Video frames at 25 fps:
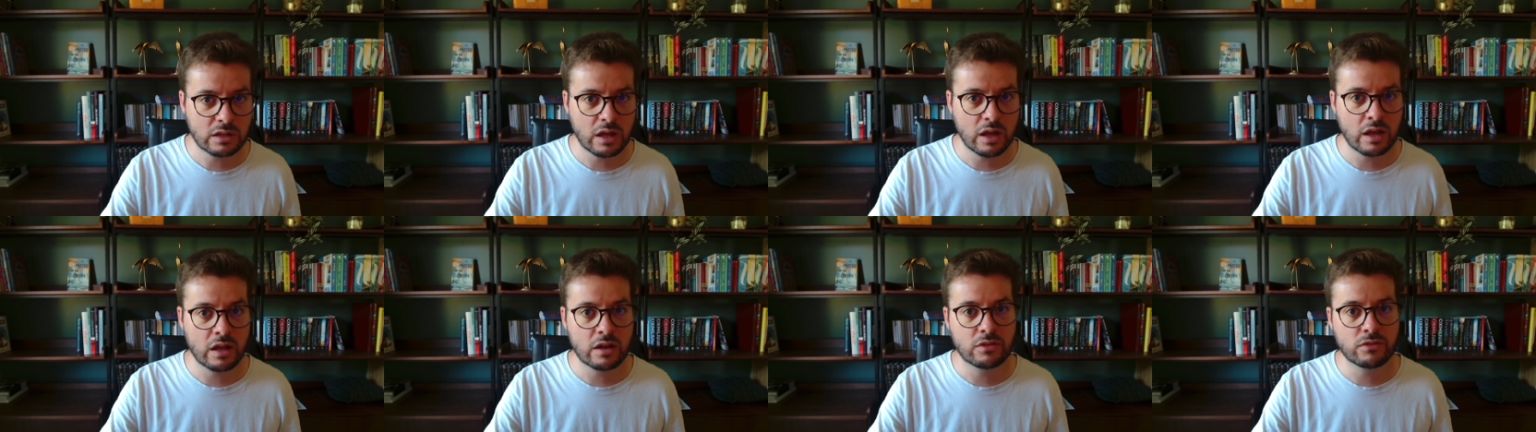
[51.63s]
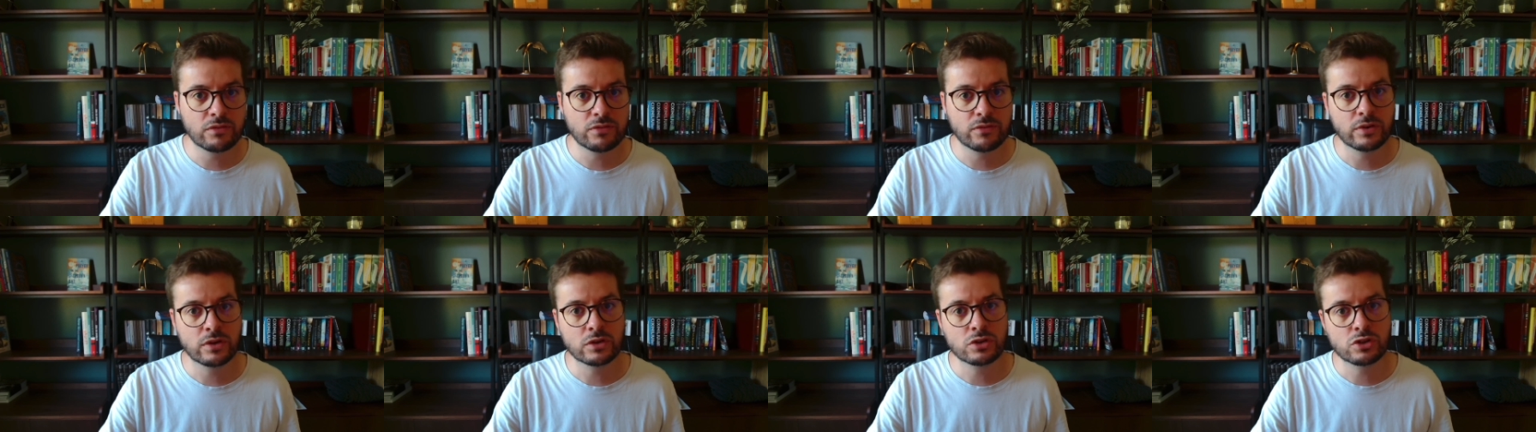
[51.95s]
and
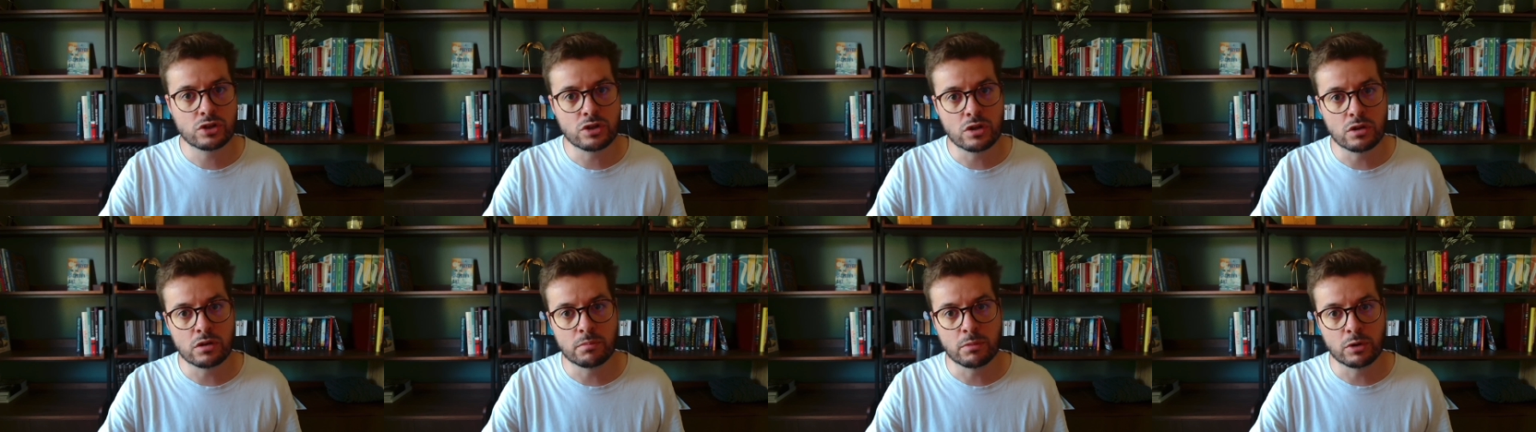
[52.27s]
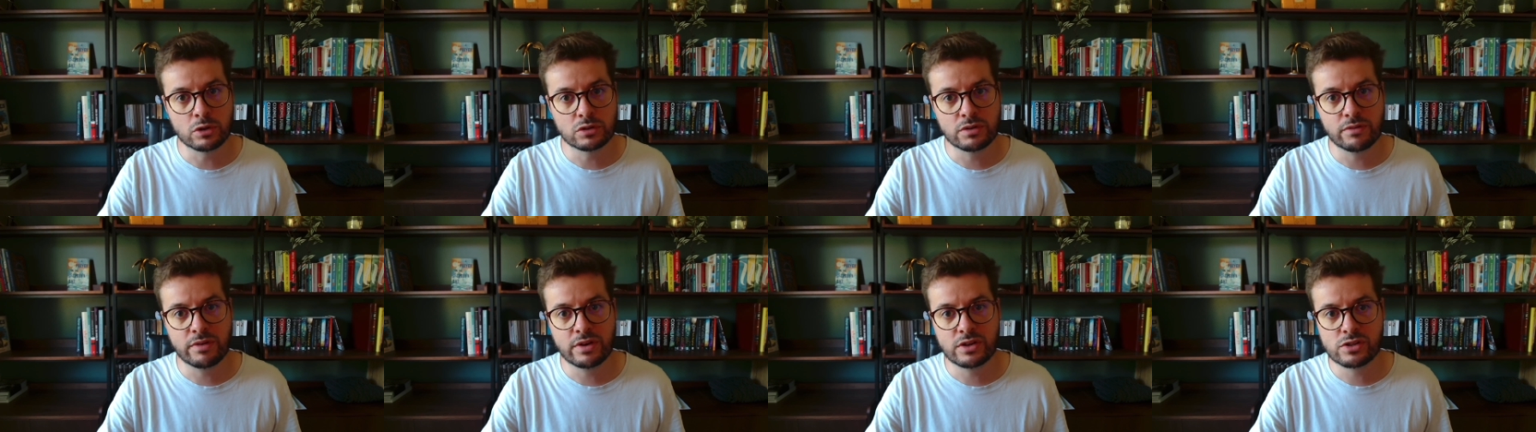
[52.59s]
functional
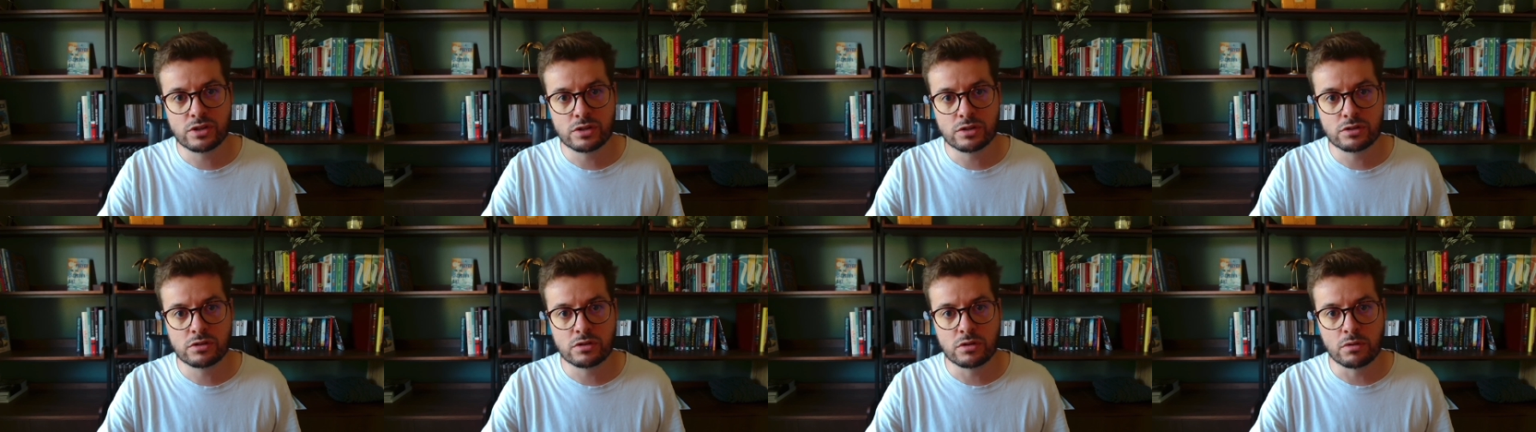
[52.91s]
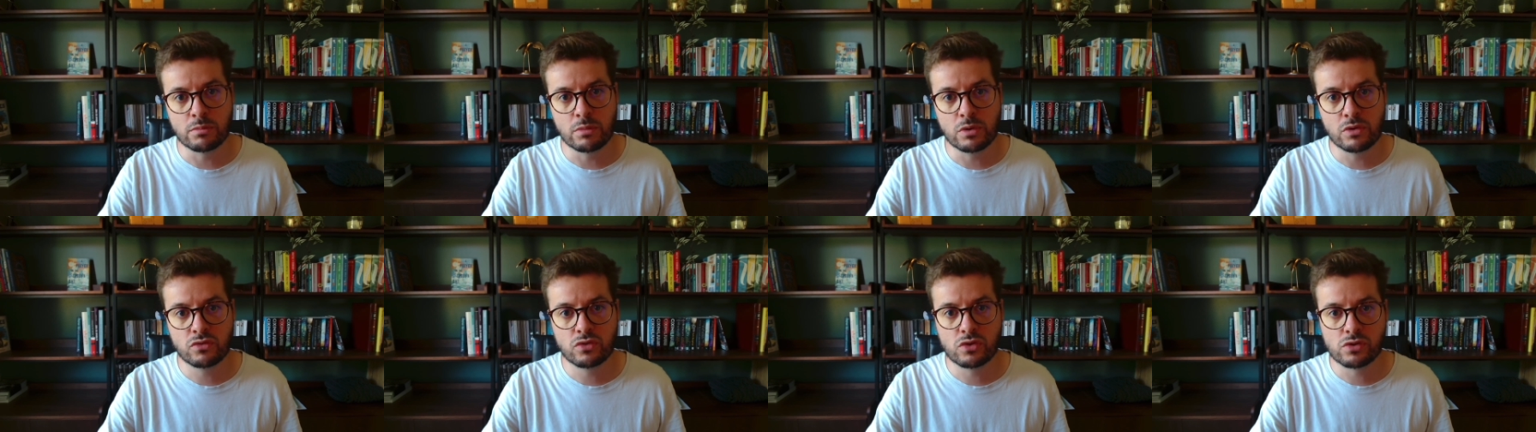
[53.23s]
motivations to
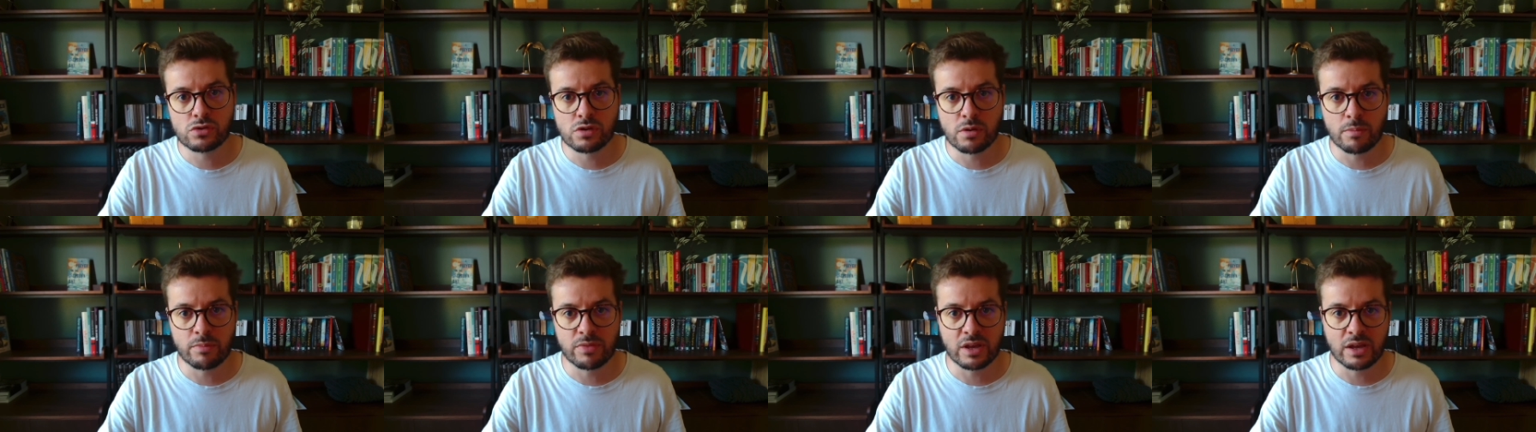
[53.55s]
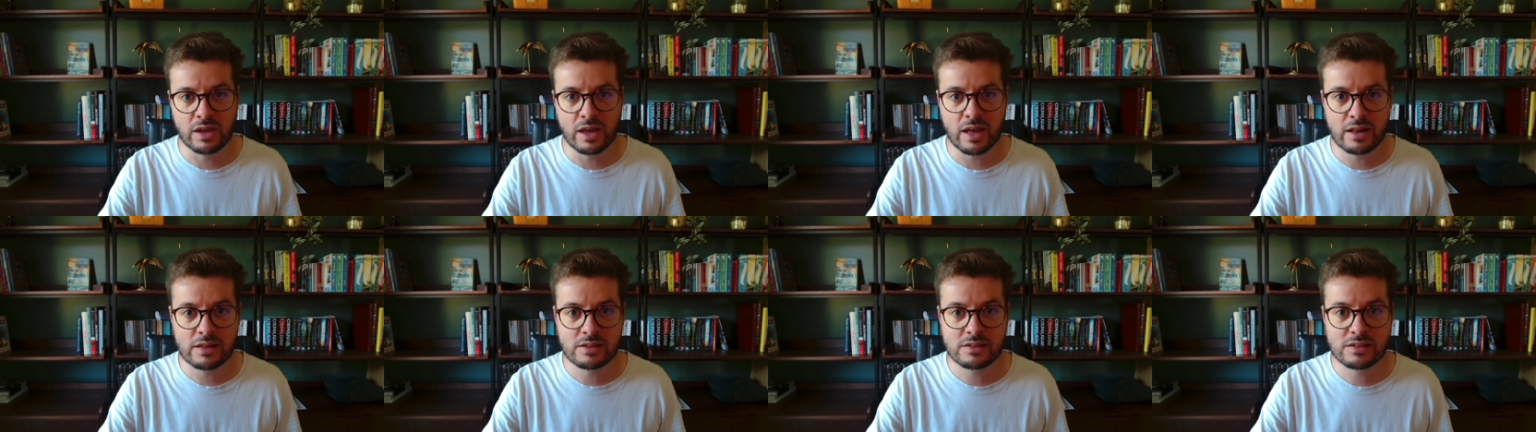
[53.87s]
move to something
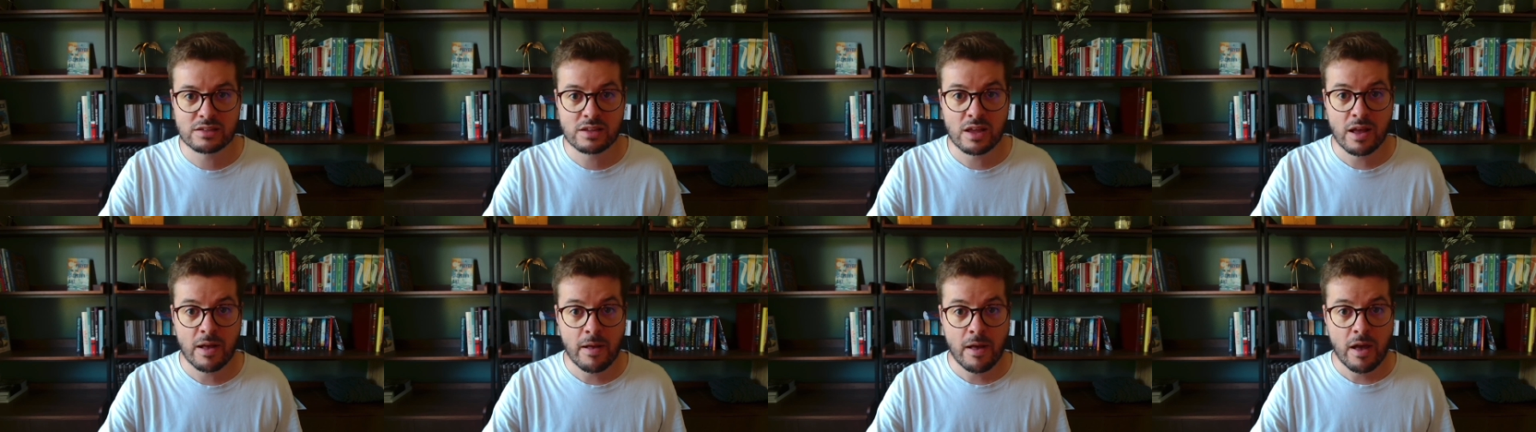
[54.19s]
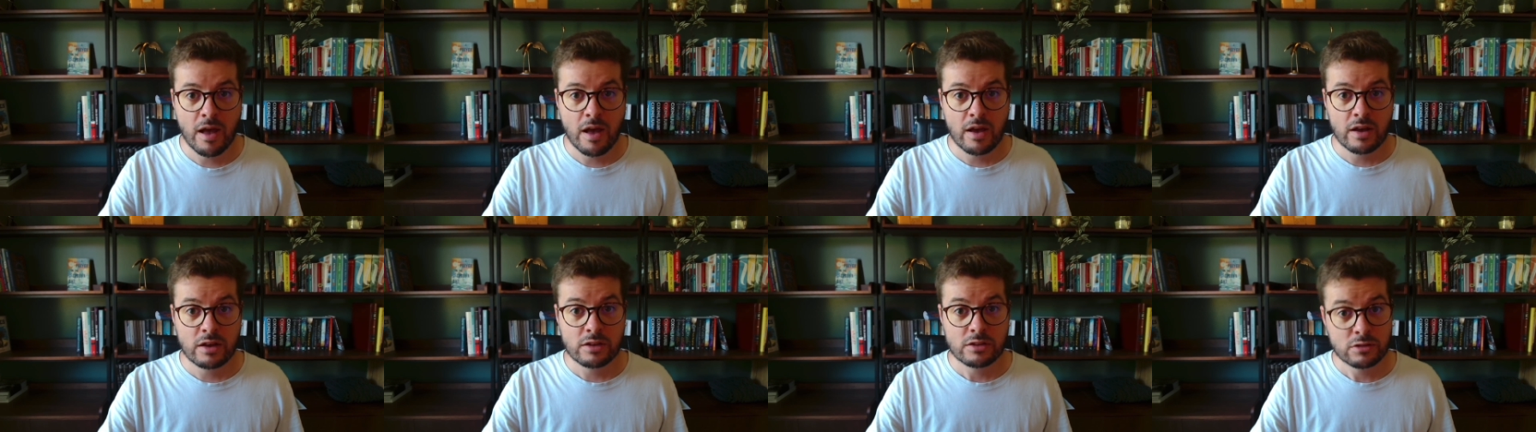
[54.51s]
else,
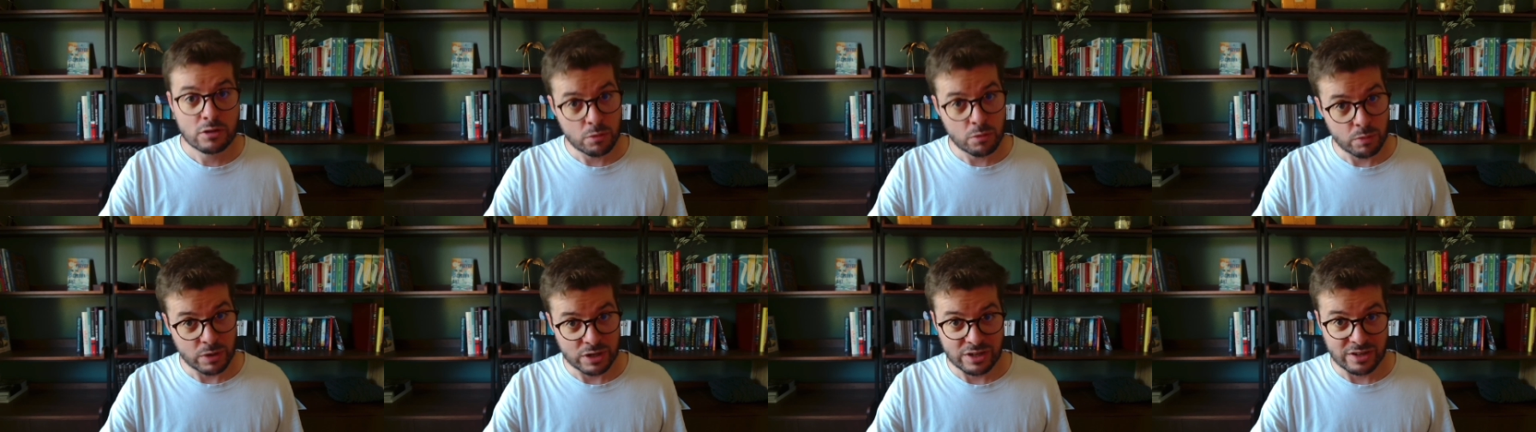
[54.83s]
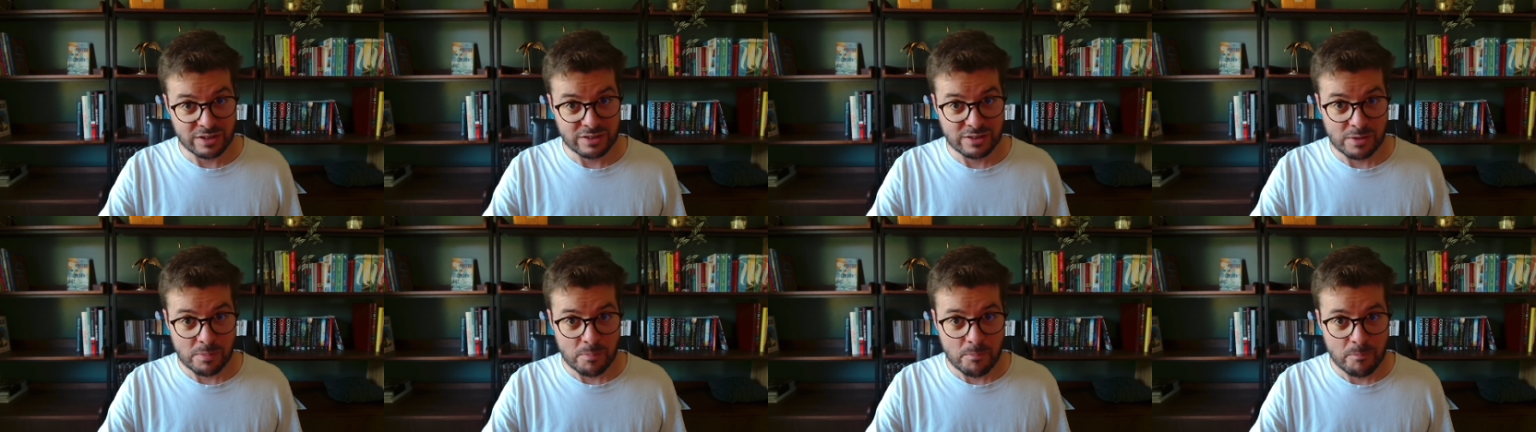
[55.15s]
so we
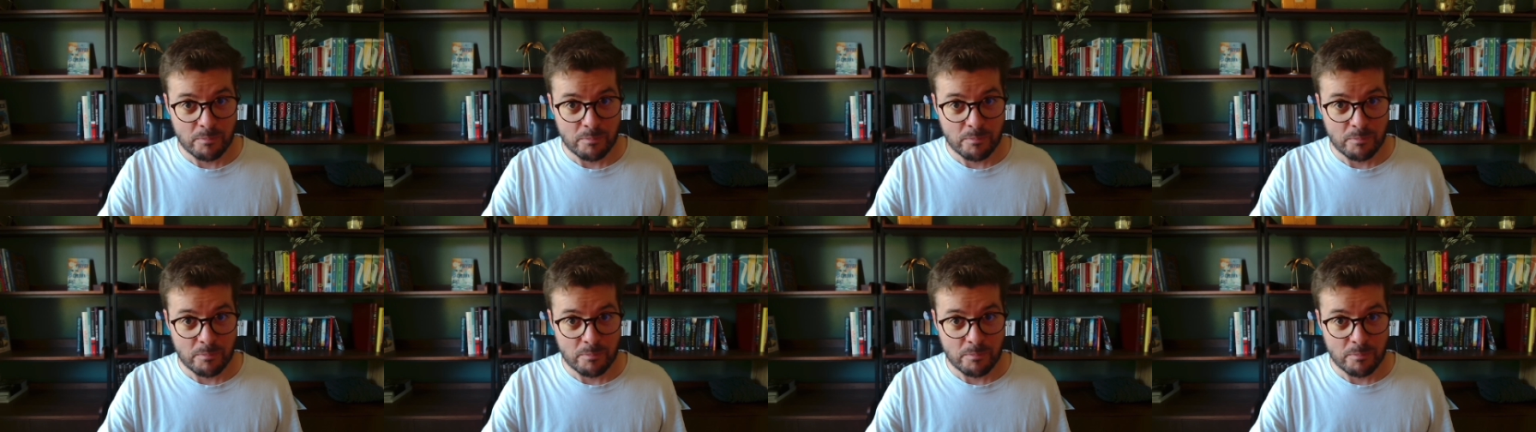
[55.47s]
did.